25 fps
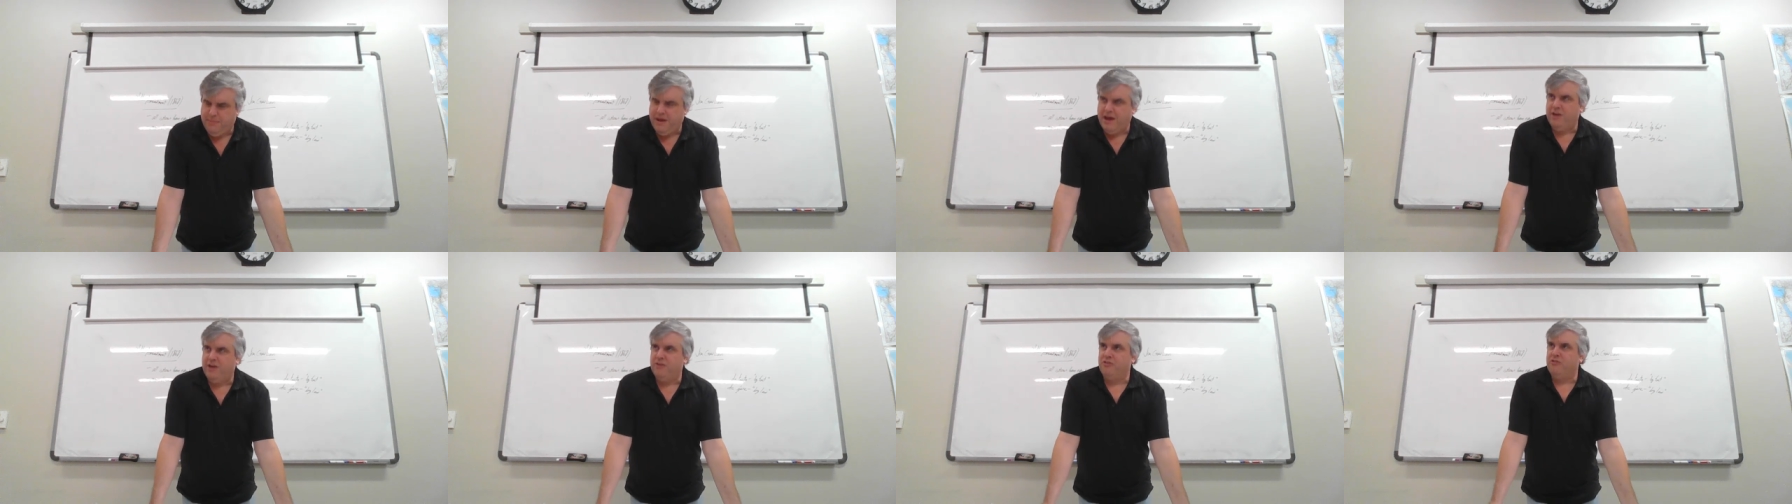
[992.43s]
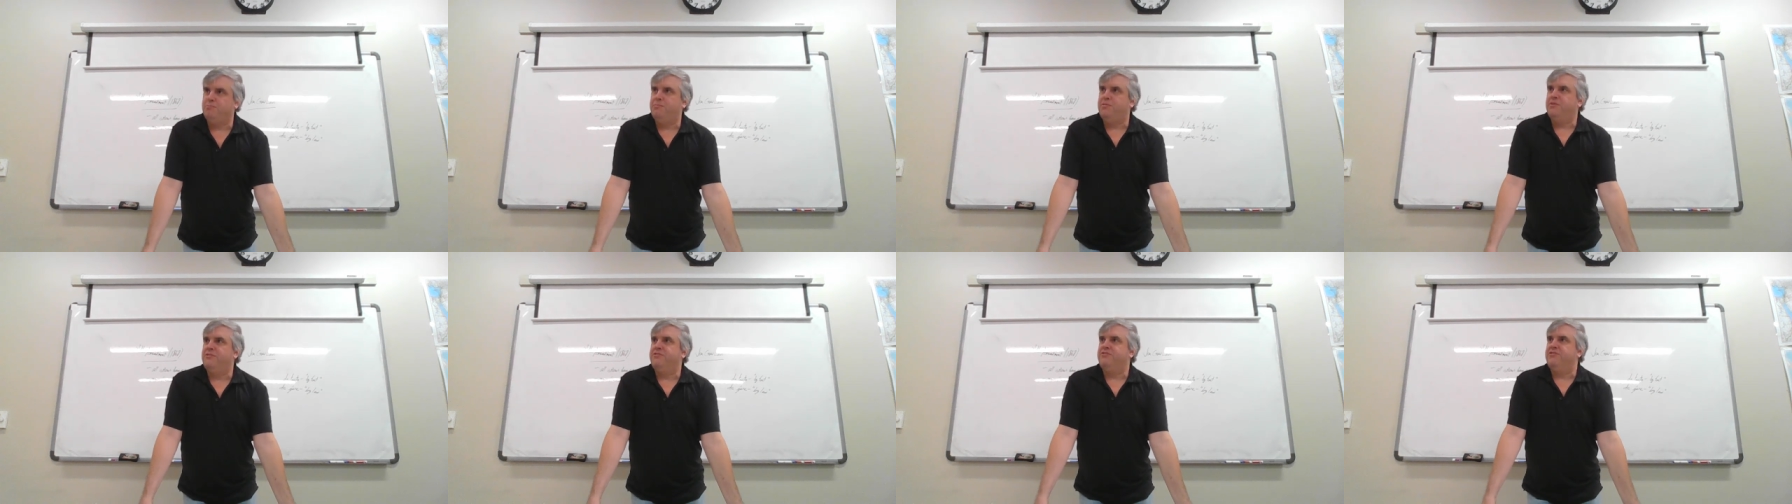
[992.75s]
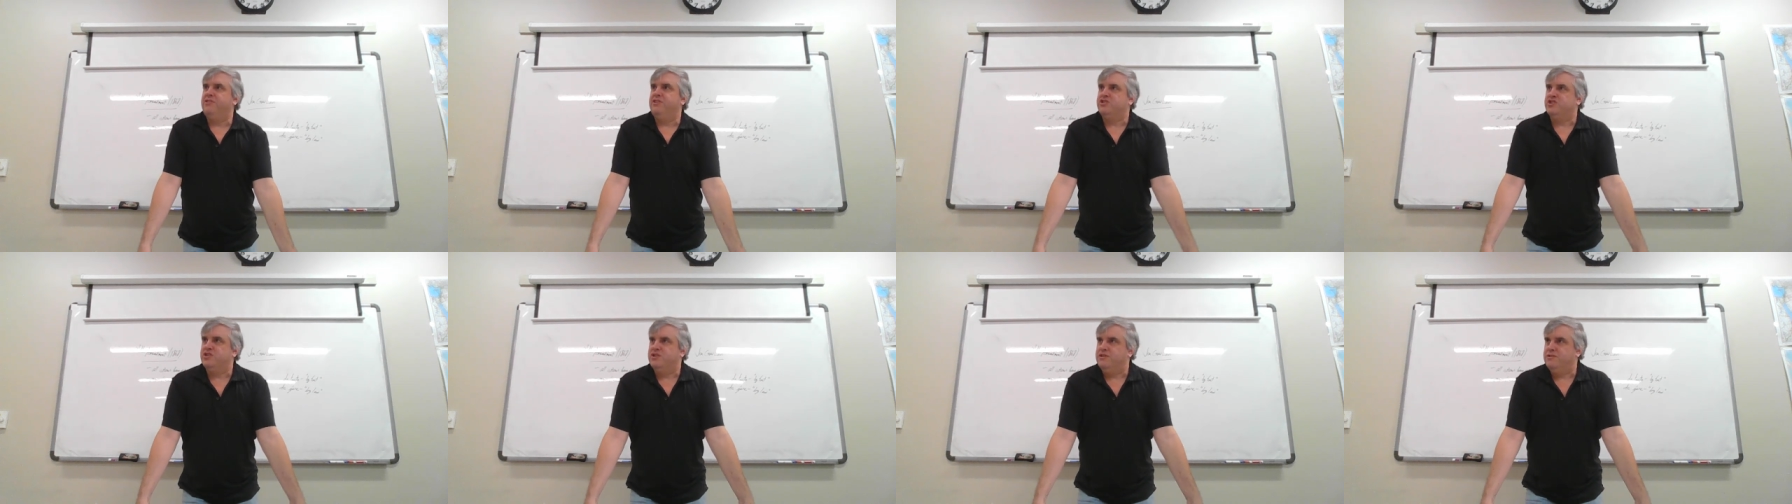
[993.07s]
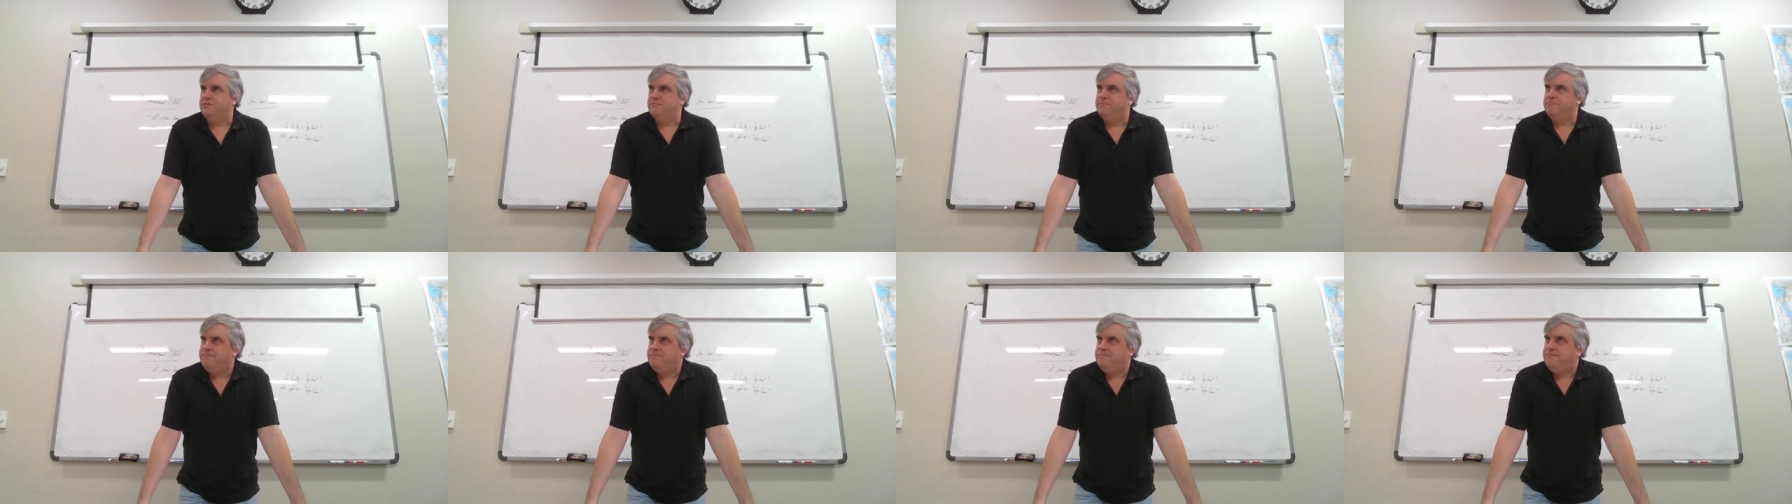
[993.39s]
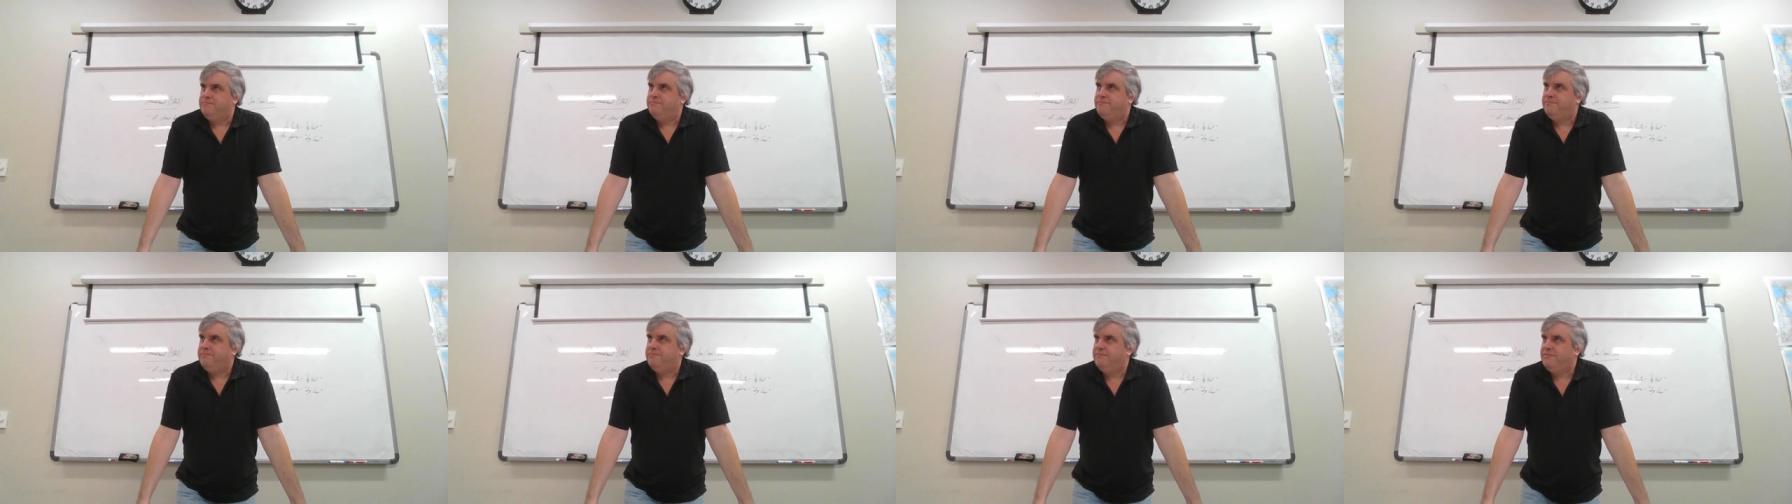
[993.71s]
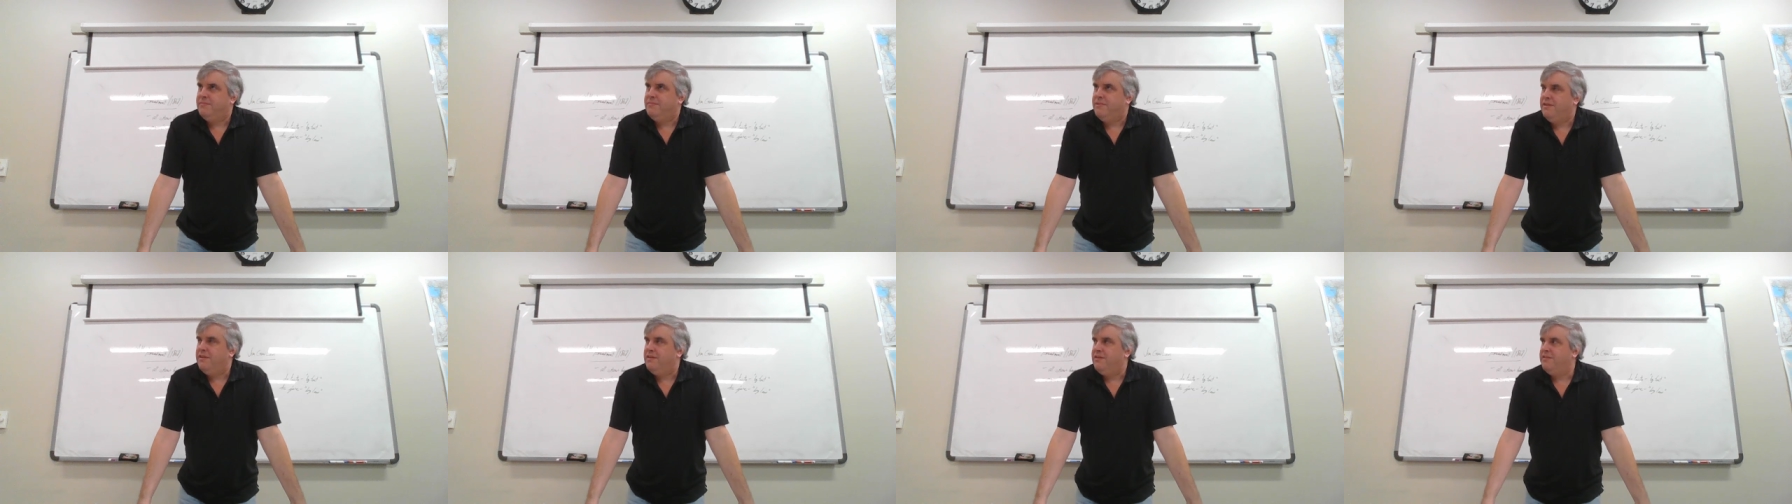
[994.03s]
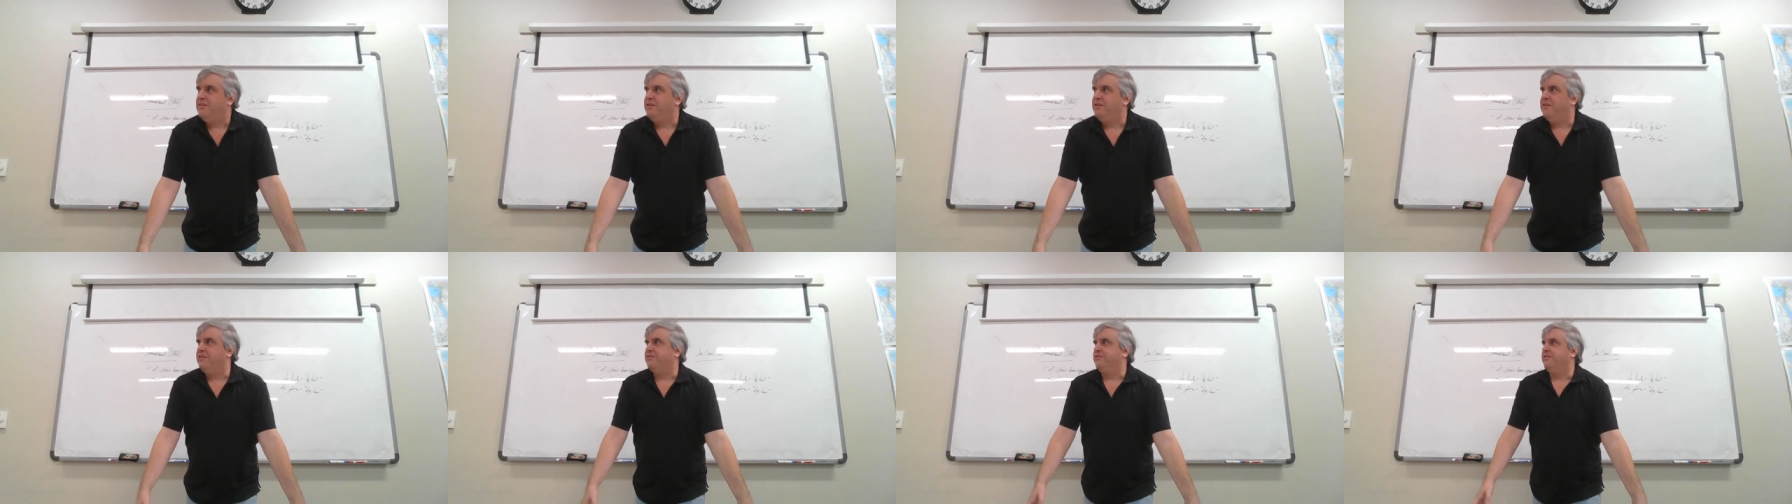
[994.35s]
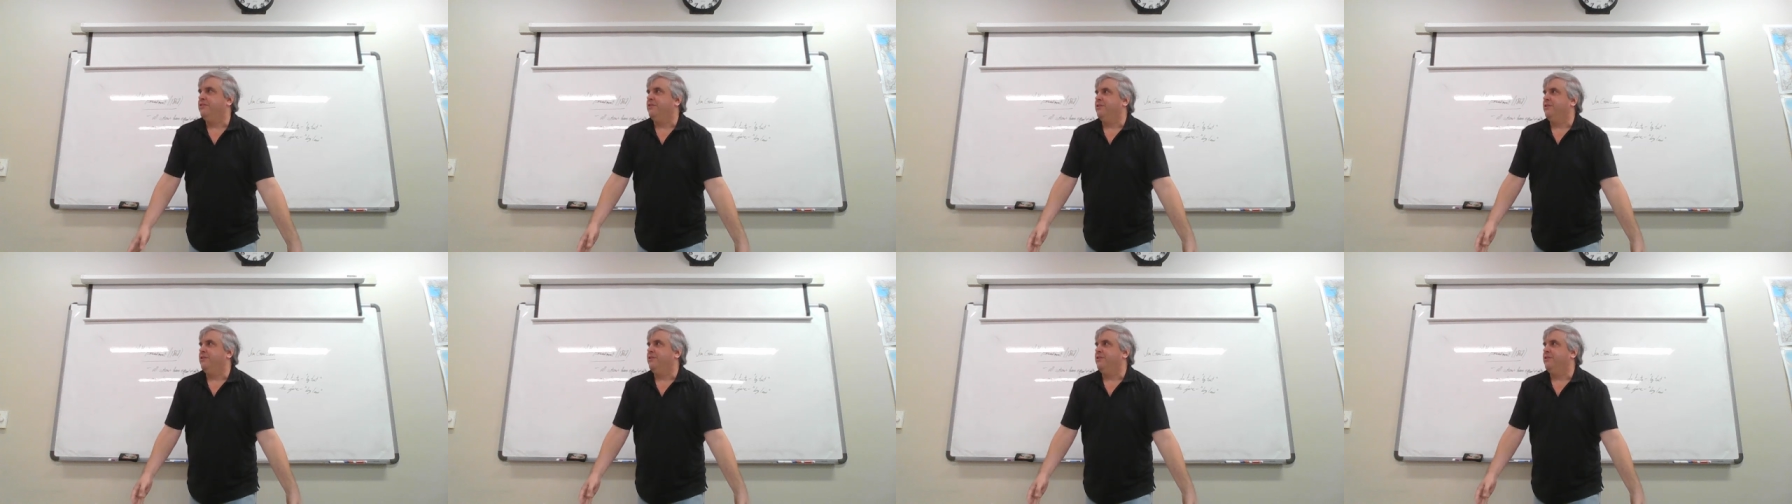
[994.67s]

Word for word: matter of position that